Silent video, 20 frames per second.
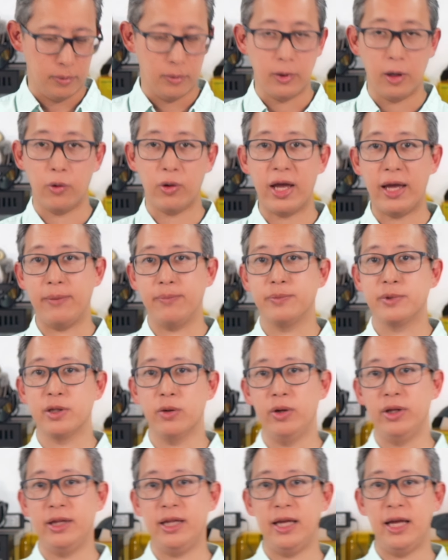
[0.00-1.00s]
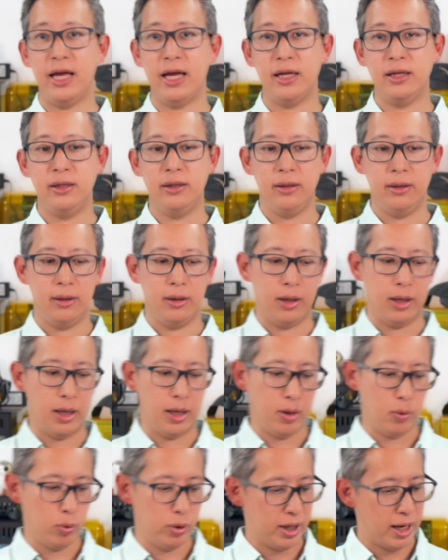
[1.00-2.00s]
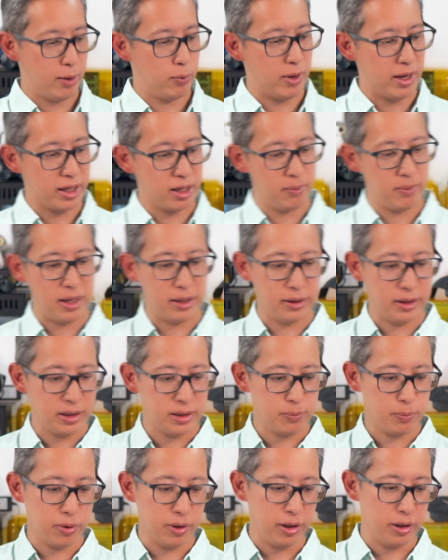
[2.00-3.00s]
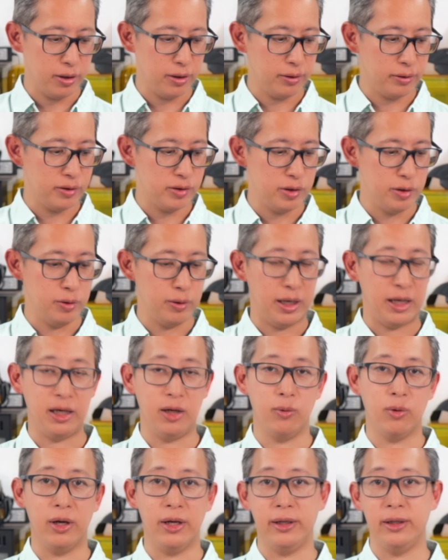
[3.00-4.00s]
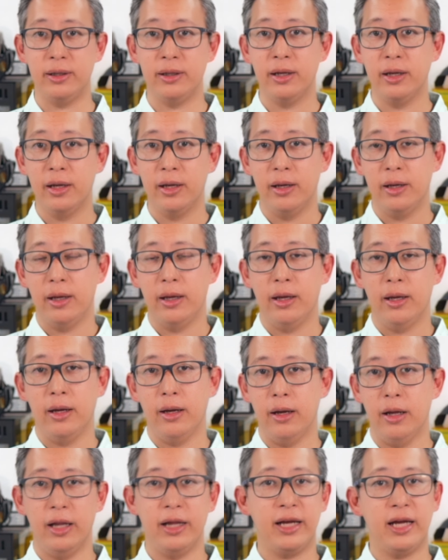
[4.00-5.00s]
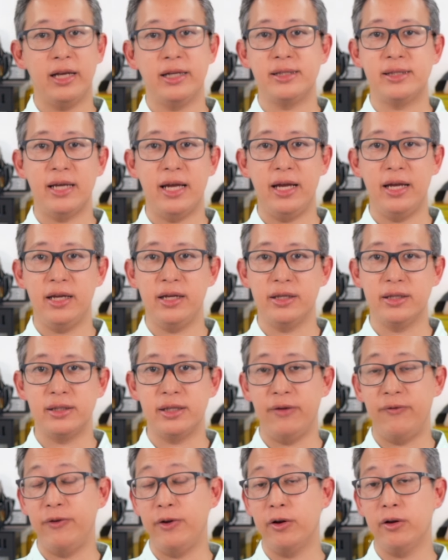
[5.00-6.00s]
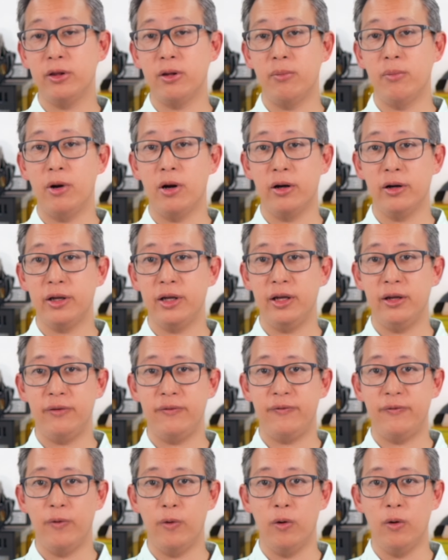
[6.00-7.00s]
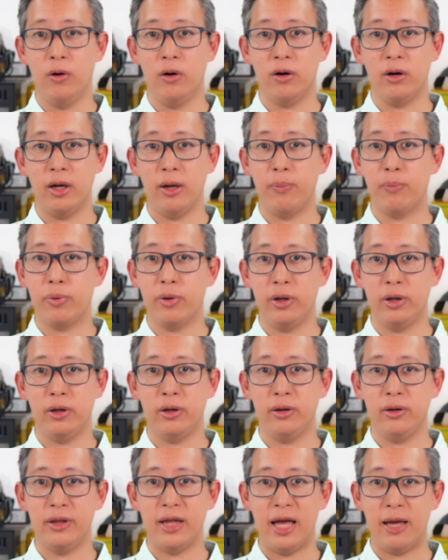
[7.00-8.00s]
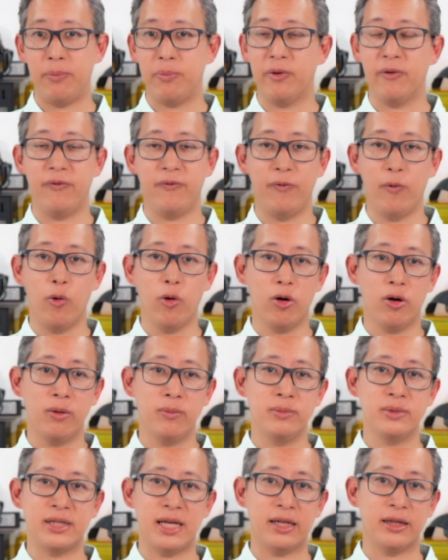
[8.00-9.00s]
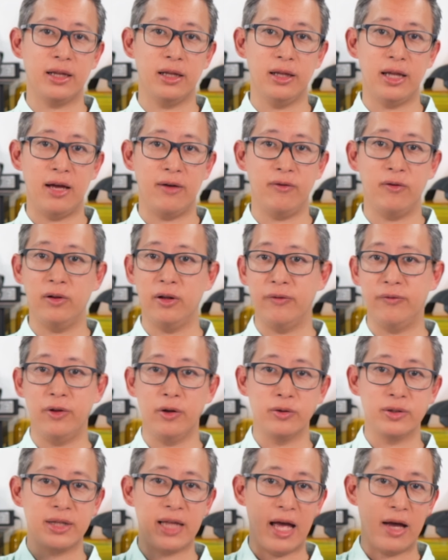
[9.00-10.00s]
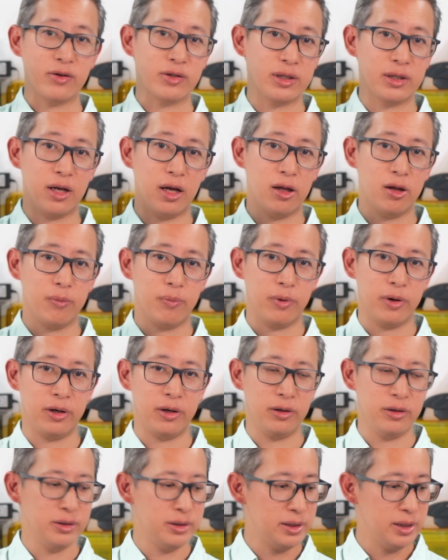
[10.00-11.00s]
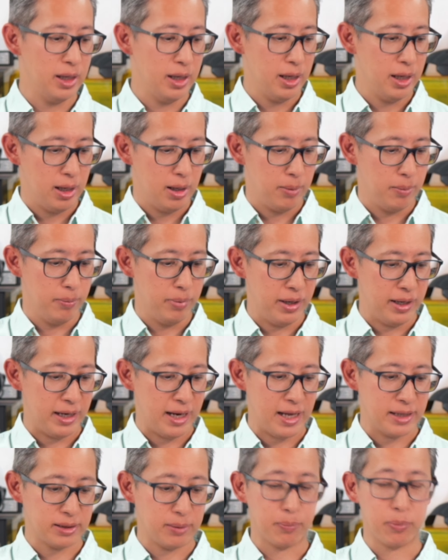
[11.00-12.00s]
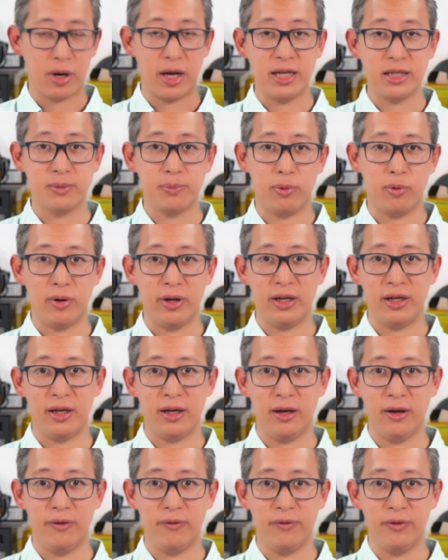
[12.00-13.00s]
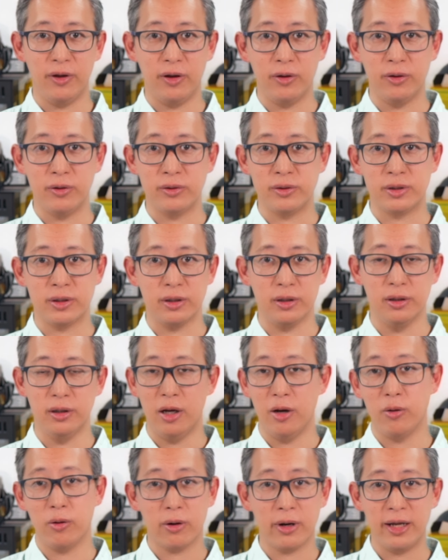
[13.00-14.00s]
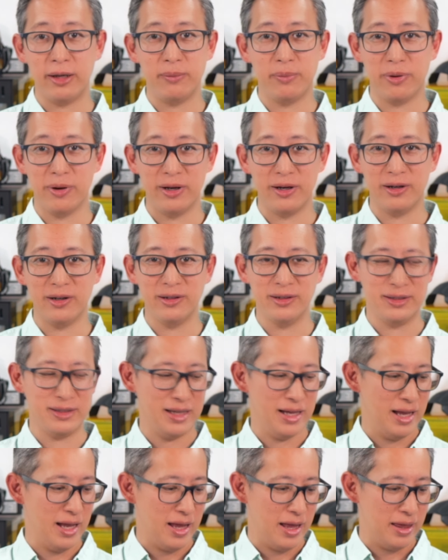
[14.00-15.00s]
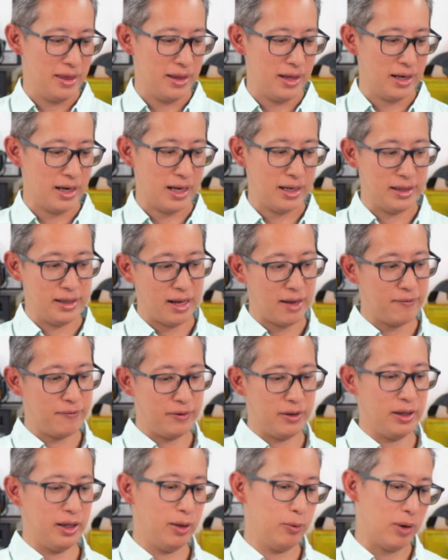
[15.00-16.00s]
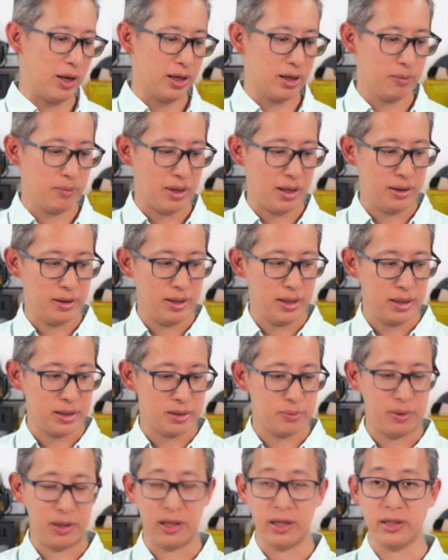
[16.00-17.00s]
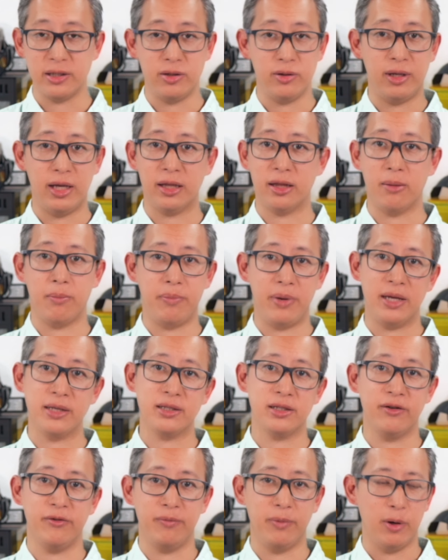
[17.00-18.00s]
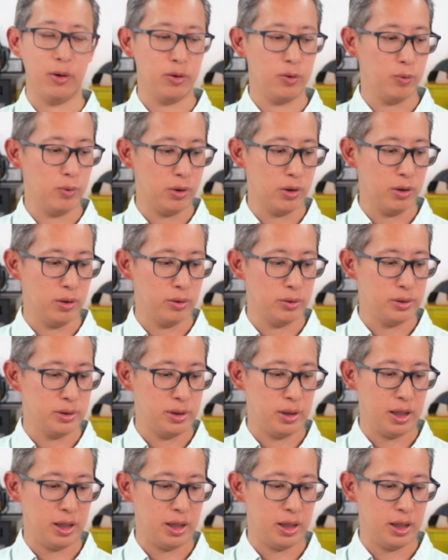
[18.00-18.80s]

Okay, so in the end, would I recommend this printer to anyone? All I gotta say is if you're in the market for a printer that performs at the level of those $1,000 printers, but has a price point of those lower end printers, then I definitely recommend this because you get the best of both worlds.